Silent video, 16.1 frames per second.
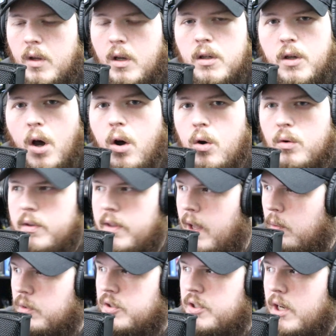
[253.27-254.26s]
code
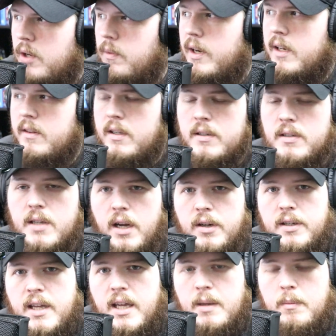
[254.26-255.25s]
that was generating the entire
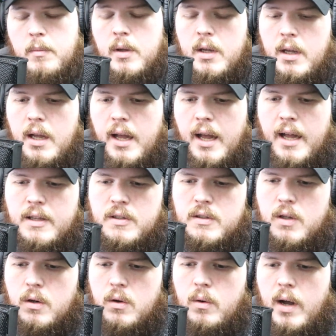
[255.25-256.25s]
game, and
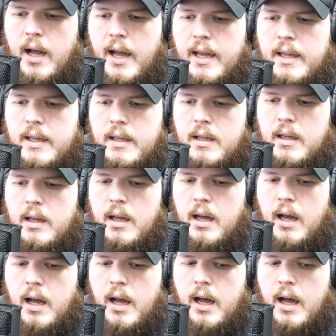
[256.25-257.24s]
so I
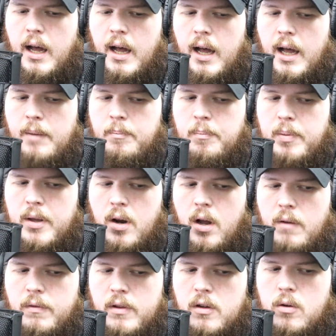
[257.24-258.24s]
bit
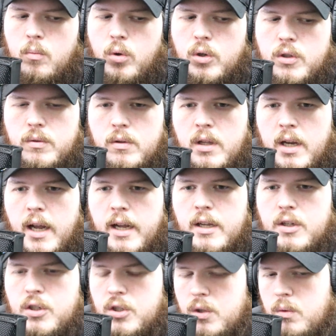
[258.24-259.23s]
off a little more than I
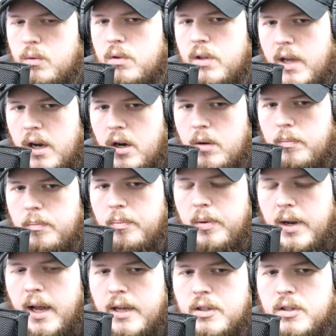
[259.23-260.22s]
could chew there,
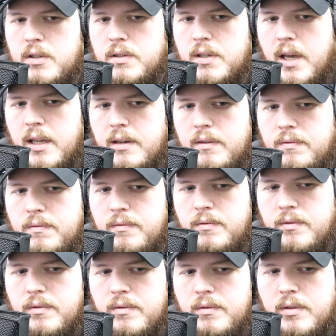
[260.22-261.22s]
but I just kind of
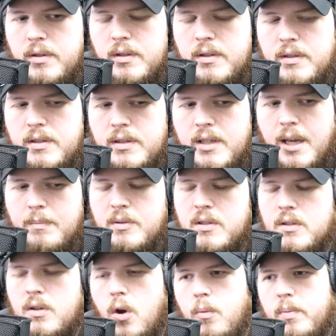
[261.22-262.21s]
kept
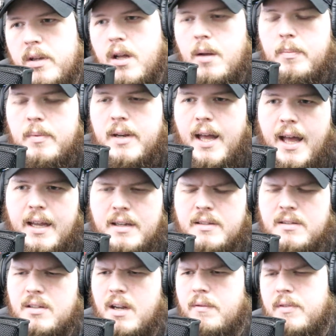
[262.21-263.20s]
scoping up and adding
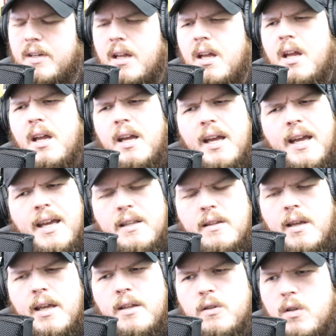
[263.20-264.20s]
stuff, and
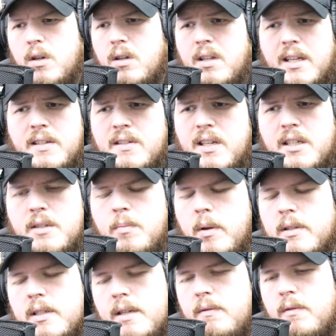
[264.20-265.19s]
it took like 6
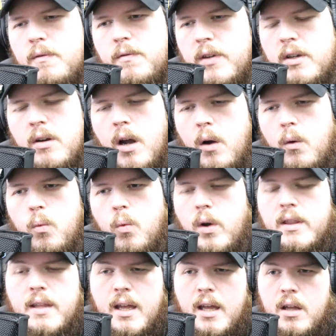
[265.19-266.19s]
months to even figure out
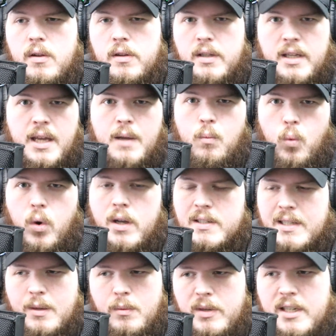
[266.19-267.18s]
what the hell the game
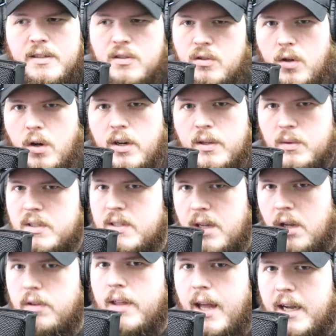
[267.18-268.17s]
was. Like we didn't start a
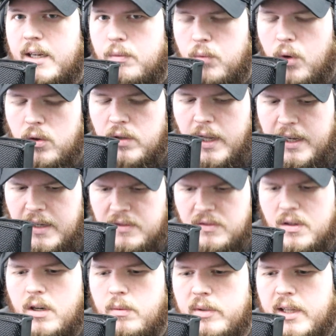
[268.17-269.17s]
stealth hacking roguelike, I
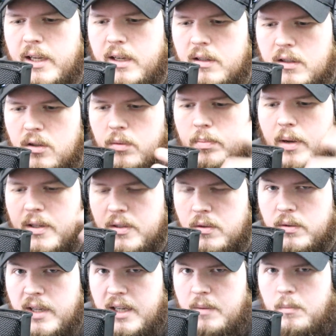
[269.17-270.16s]
started with like a little
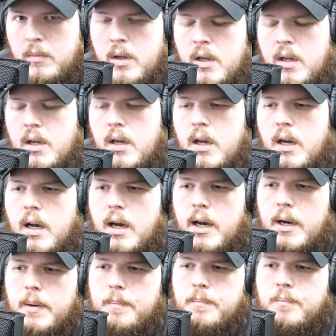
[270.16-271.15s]
puzzle game.
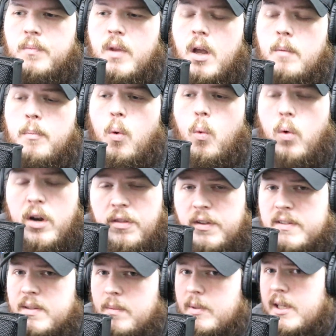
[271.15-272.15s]
But one of the
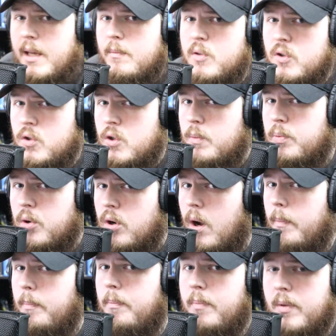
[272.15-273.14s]
things that became super
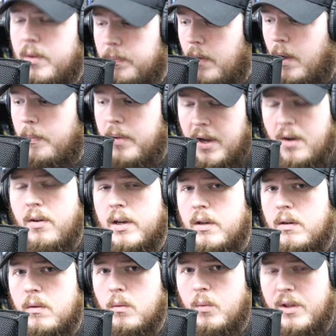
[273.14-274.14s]

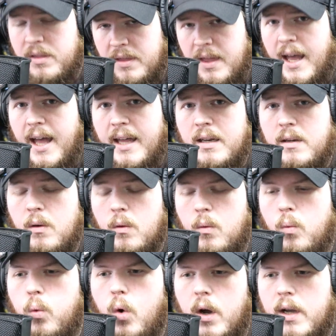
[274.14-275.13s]
apparent with that
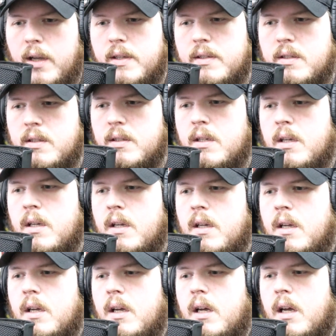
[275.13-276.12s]
was
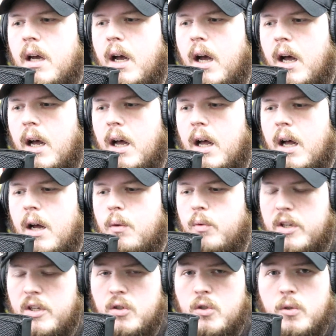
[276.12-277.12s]

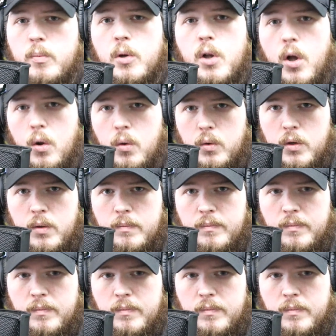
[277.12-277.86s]
reusable code